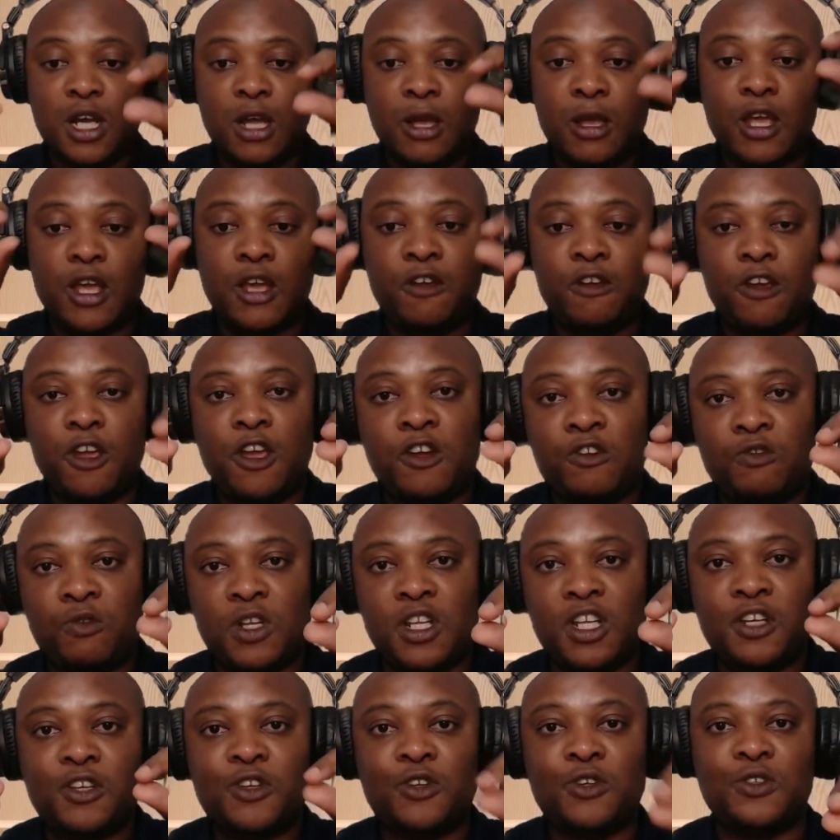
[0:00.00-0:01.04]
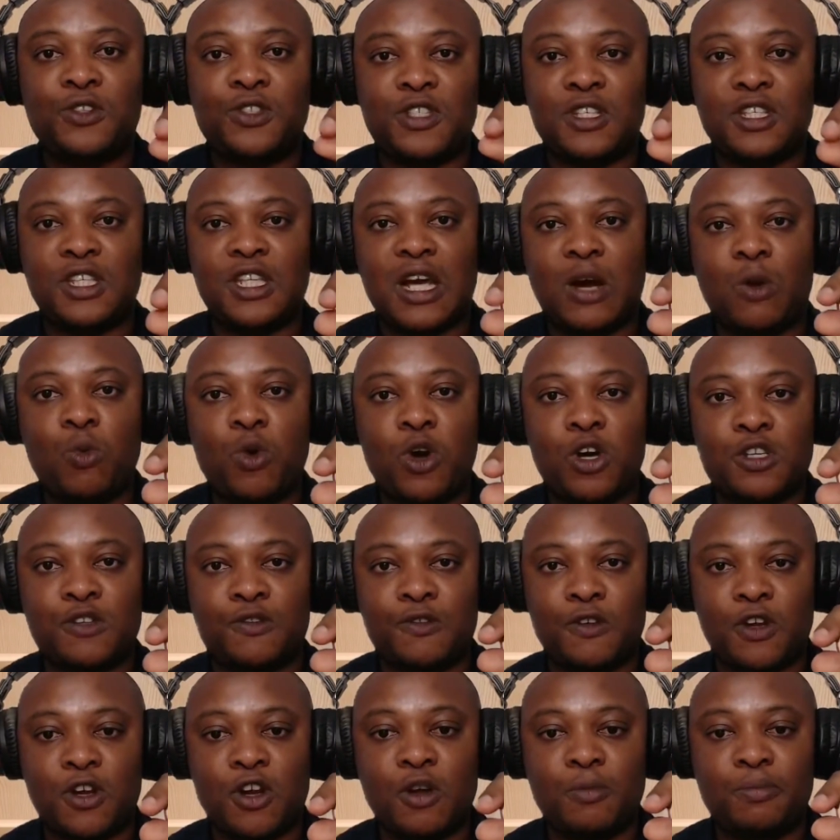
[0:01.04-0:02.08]
a really good thing that works
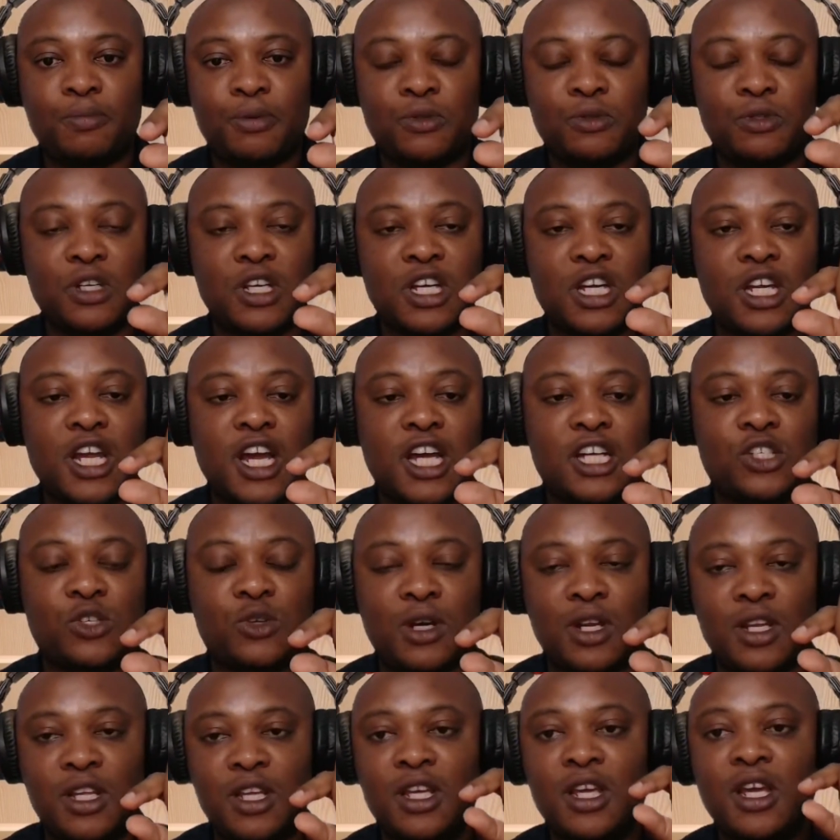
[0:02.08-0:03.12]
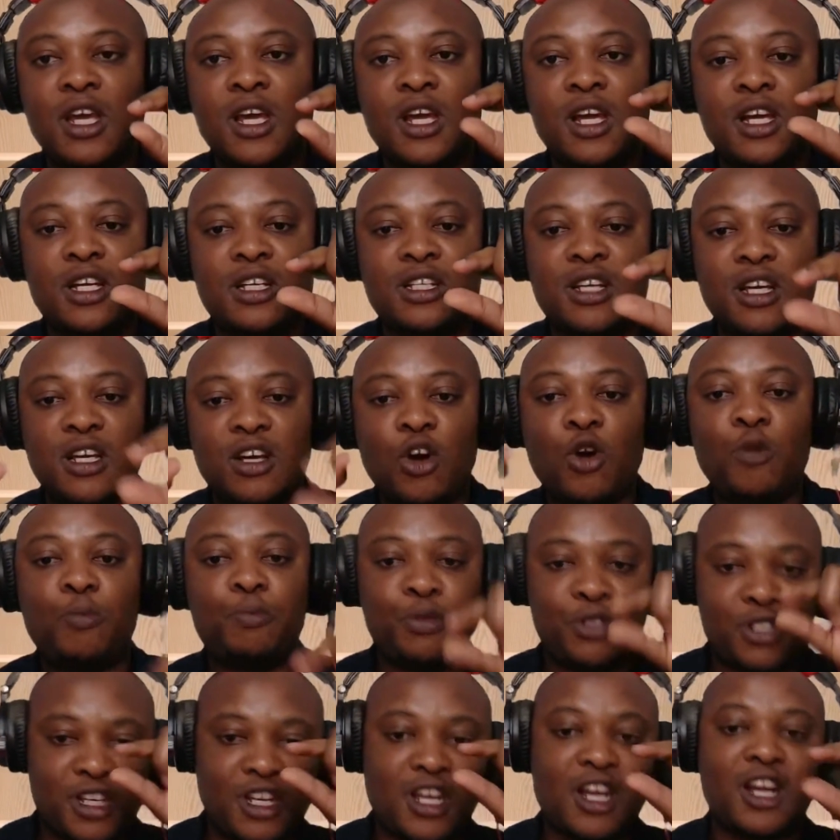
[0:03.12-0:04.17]
for couples, you can actually
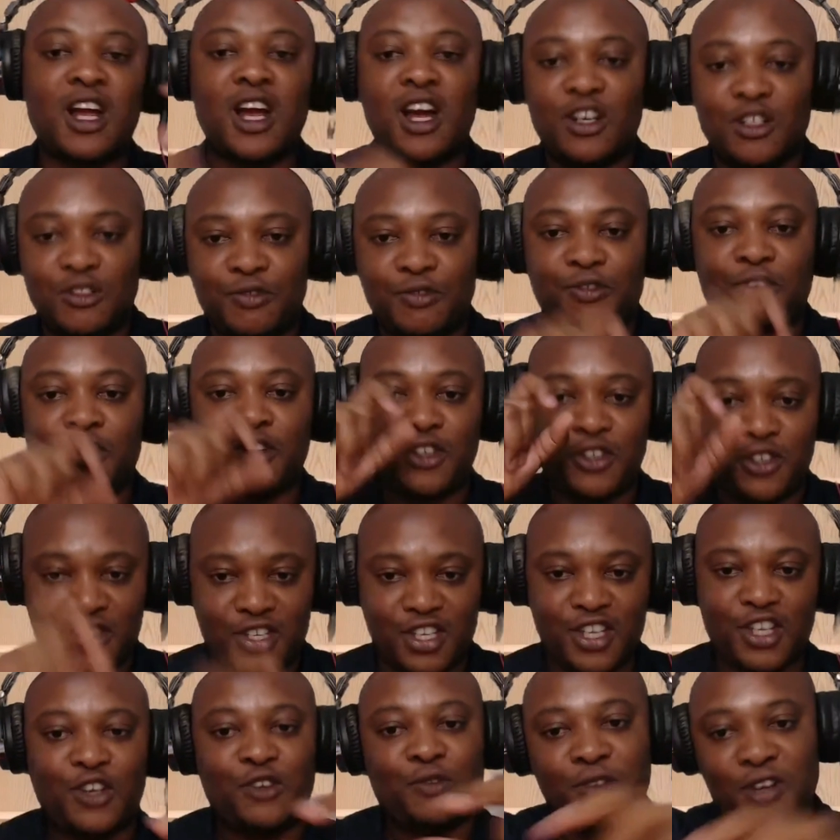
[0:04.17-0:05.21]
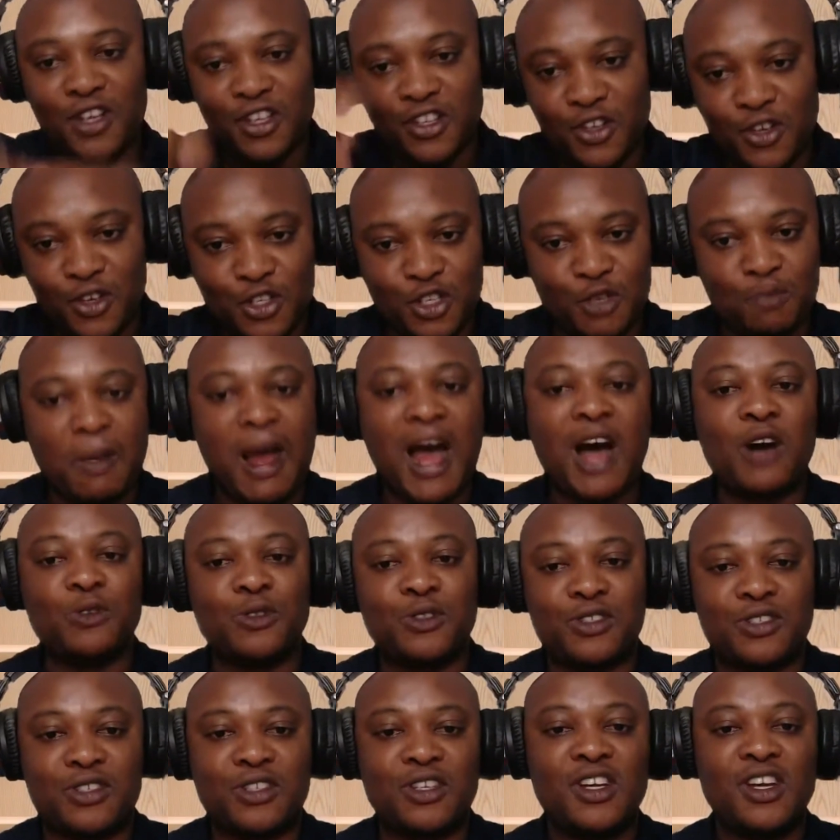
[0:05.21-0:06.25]
open an account for yourself and your
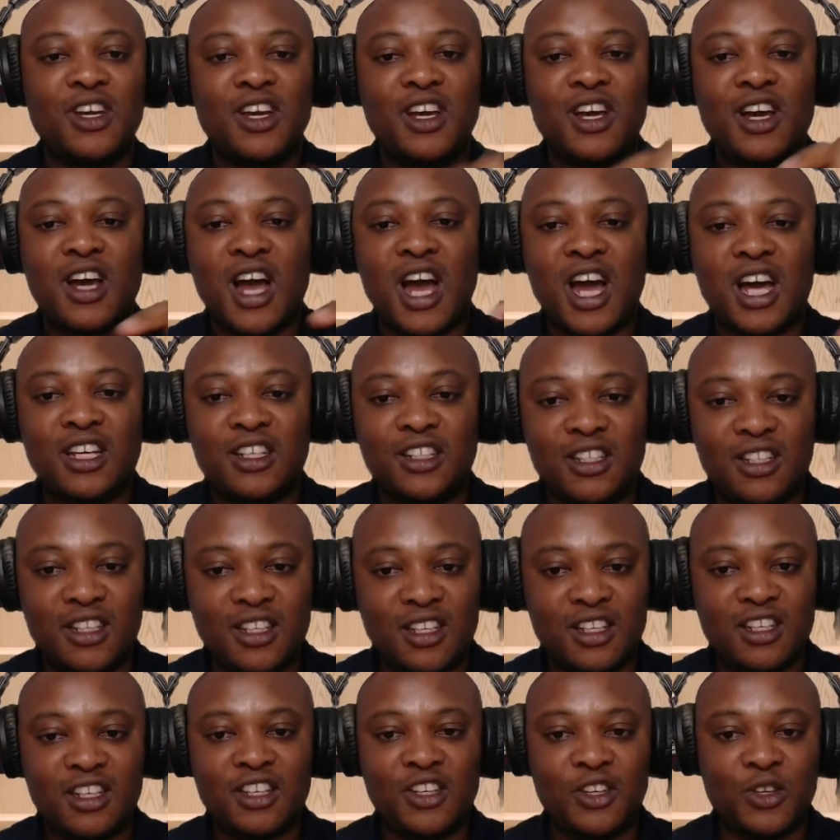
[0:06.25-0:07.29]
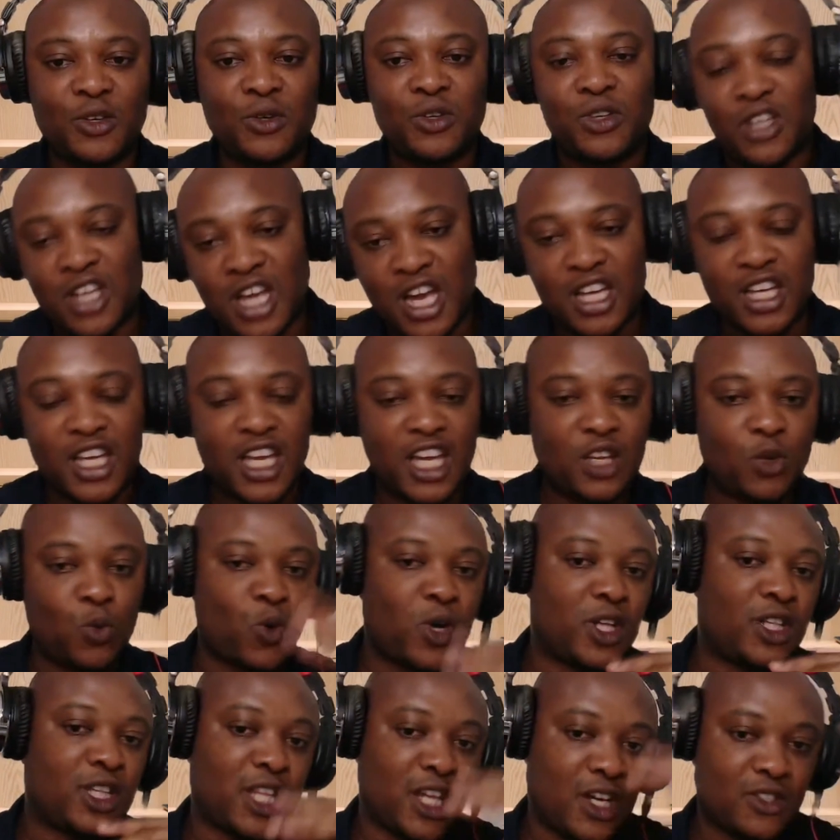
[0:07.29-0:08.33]
spouse, and you know, you can get a
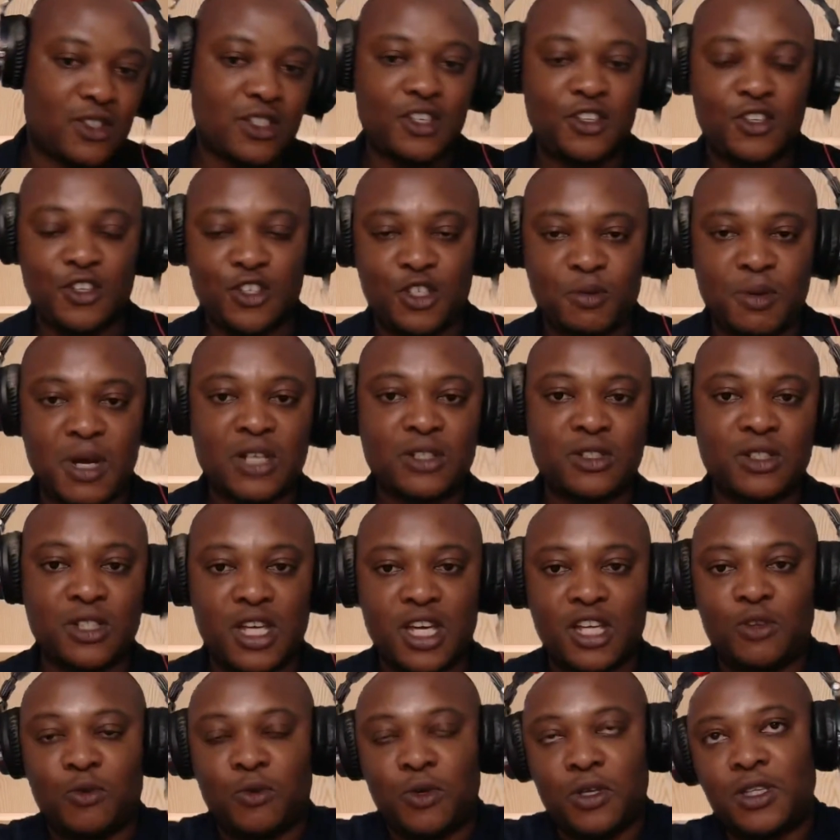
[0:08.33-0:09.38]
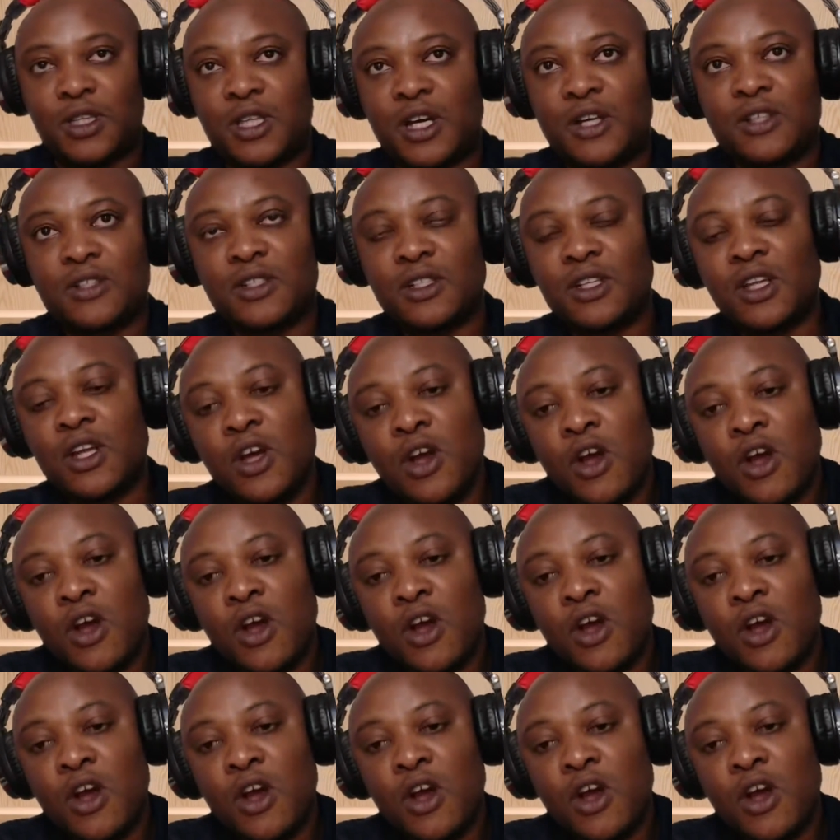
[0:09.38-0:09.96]
1,000, your spouse will get a 1,000.